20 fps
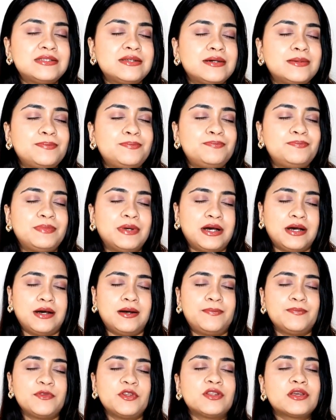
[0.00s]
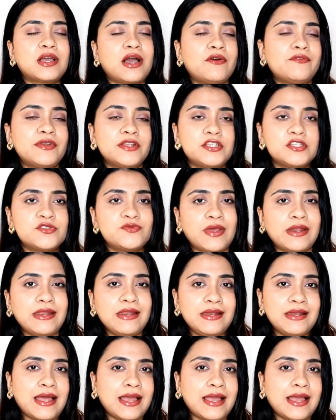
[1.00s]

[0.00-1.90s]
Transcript: The, you know, coverage is very